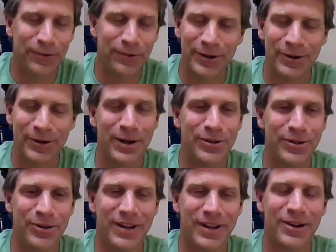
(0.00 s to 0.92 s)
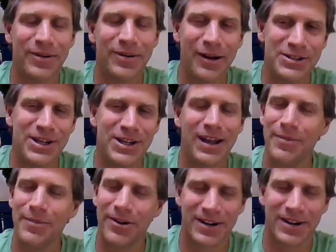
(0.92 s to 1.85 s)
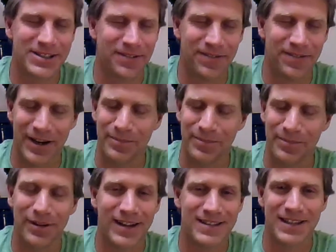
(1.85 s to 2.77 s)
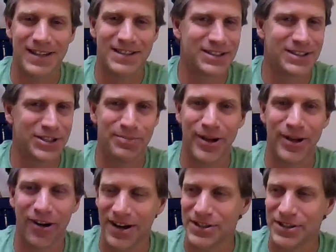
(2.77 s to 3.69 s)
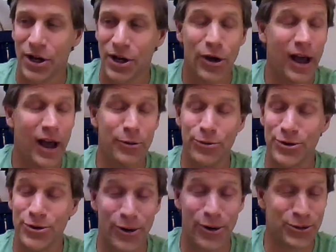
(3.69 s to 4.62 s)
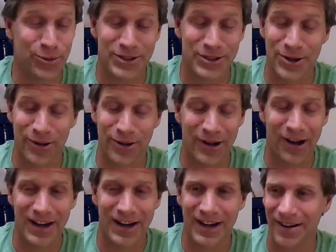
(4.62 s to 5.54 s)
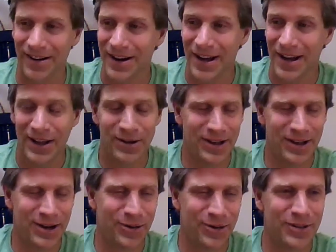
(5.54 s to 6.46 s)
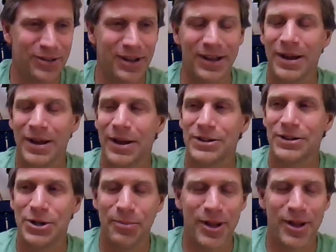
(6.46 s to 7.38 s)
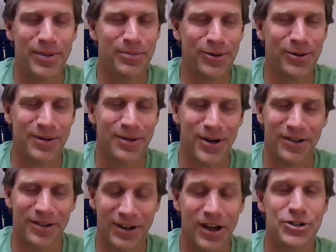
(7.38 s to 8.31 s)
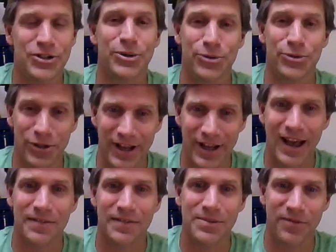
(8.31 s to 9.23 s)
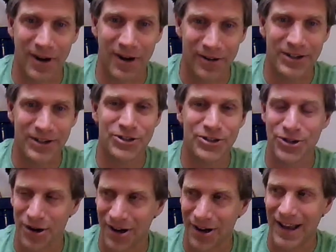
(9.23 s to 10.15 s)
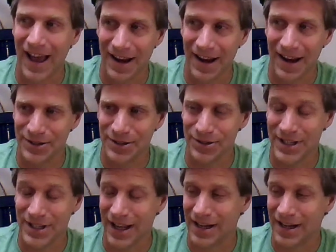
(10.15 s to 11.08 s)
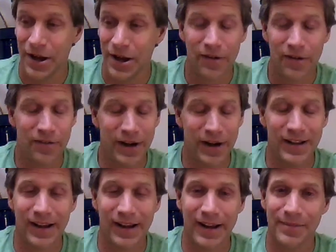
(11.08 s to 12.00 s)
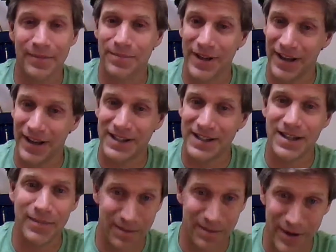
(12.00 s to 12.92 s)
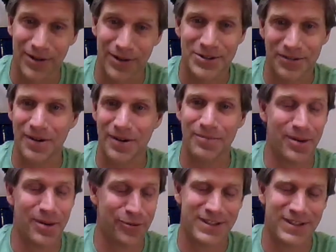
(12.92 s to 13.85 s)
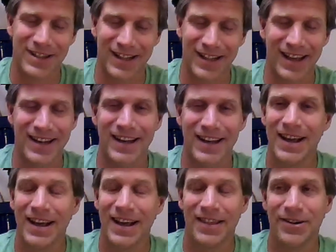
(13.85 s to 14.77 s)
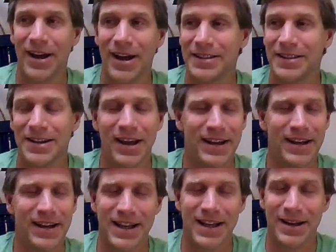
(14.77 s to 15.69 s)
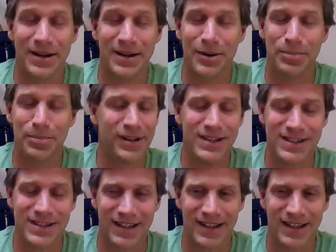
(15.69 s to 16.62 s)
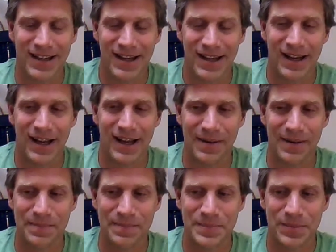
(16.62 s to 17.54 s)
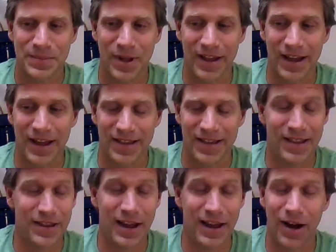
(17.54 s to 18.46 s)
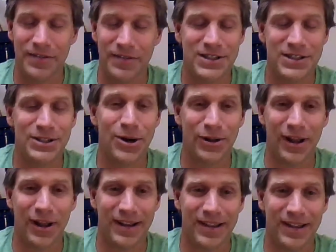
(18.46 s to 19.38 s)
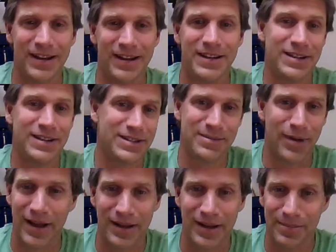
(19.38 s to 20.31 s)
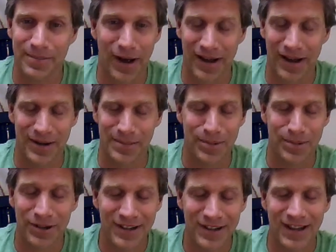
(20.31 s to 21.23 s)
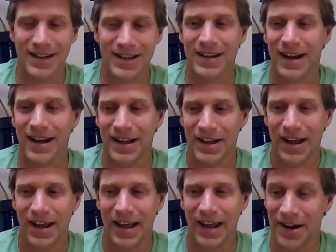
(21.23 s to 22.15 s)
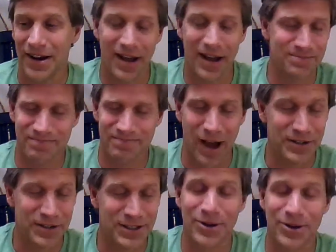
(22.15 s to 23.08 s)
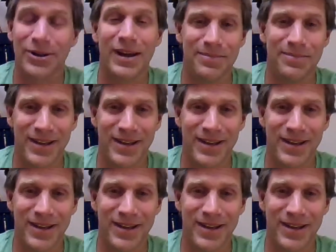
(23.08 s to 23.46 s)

fully agree with you. You know, outside America's a funny place. Let's just be honest. Who knows what's going on here? You, you know, so many people in the middle of the country really have some very strong attitudes. And uh, frankly, I have been getting some emails from them recently, and uh, they're not the kinds that are pleasing. Um, and they obviously don't like the ideas in my my book, and uh, and they're not obviously don't like